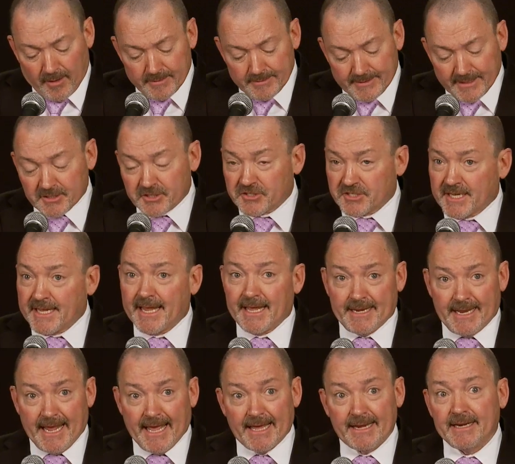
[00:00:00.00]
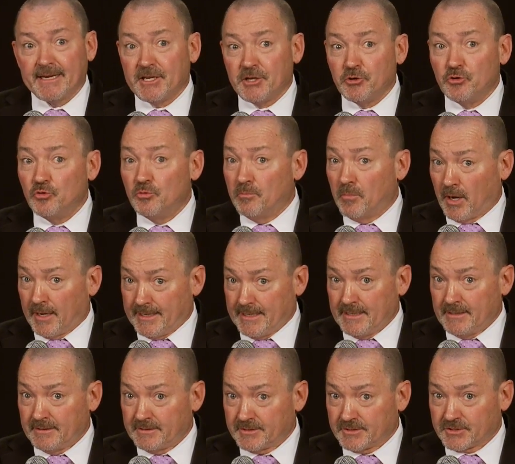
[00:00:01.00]
They just can't add any new
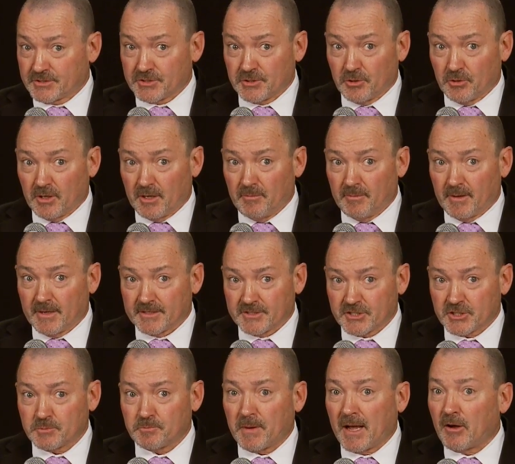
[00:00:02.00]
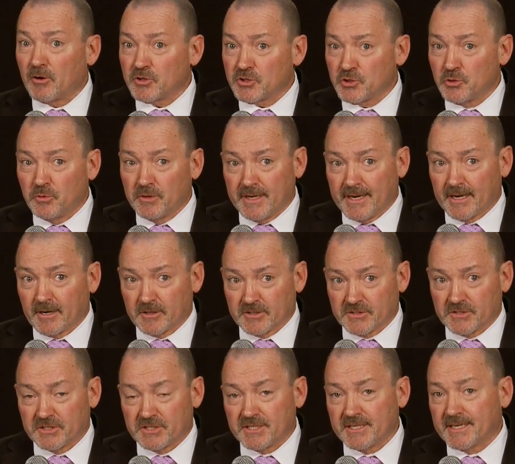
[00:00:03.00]
money, so a spouse who inherits
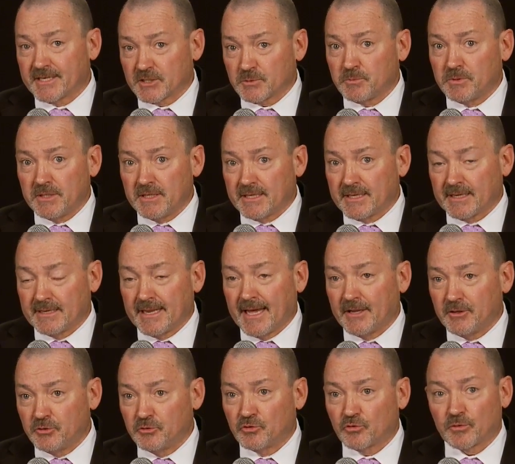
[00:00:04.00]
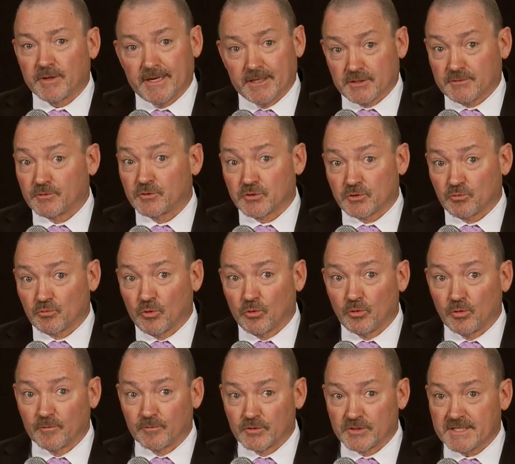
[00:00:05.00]
the TSP cannot do transfers or
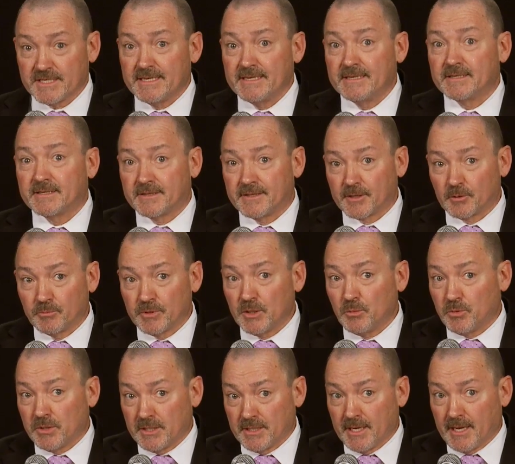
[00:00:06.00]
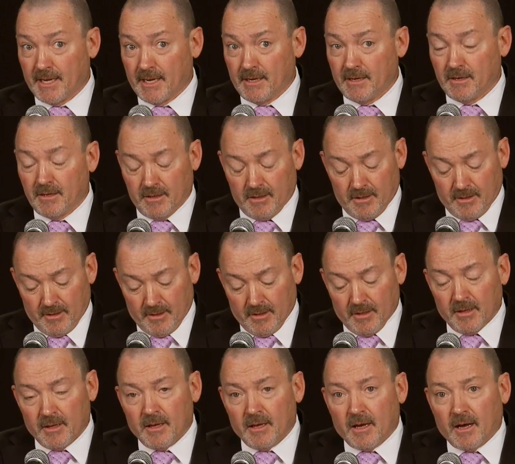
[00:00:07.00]
rollovers into their BPA.
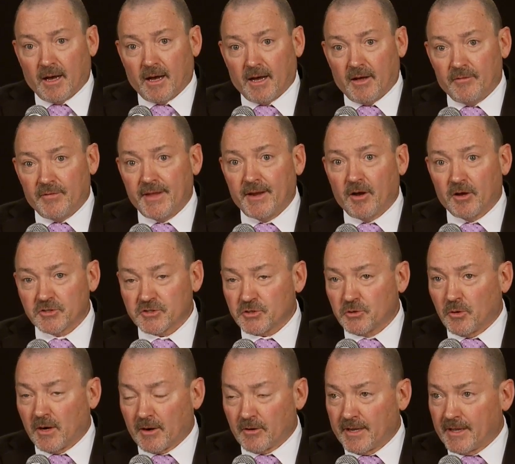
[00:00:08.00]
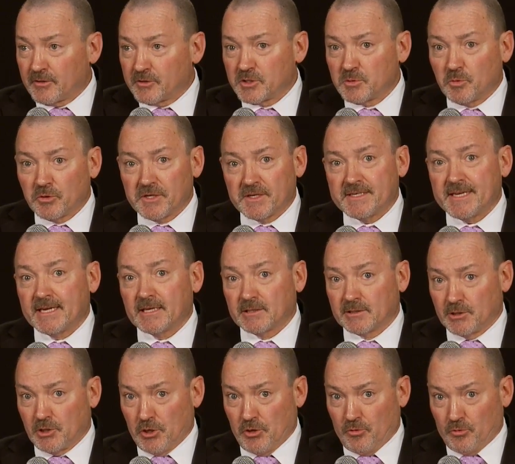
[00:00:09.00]
They also aren't eligible to take
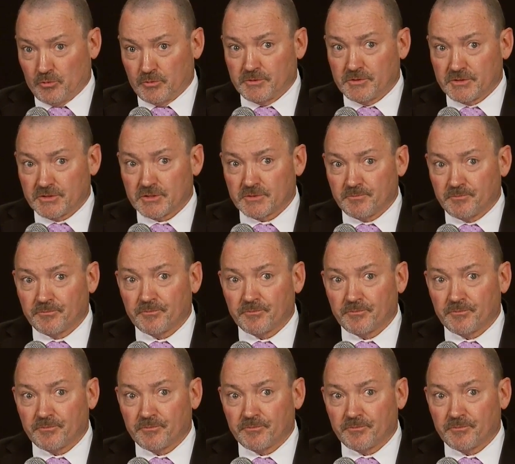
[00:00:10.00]
loans.